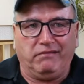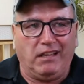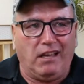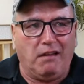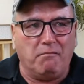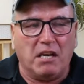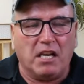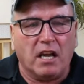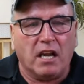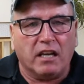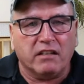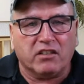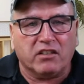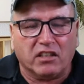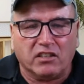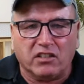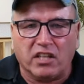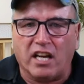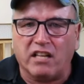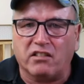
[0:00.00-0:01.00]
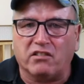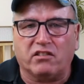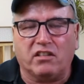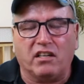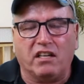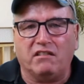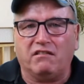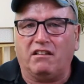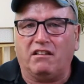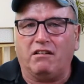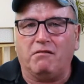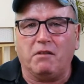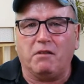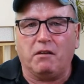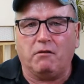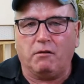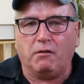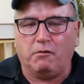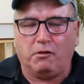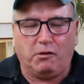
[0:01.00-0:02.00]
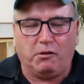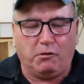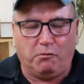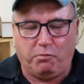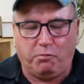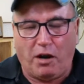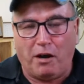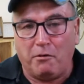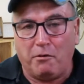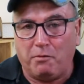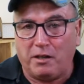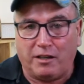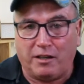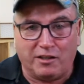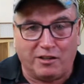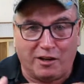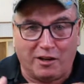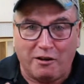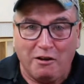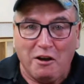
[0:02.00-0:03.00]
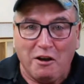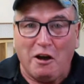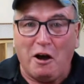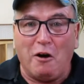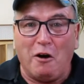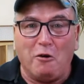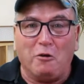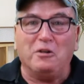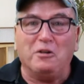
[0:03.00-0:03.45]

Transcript: I mean, I suggest it. I mean, it's probably because I own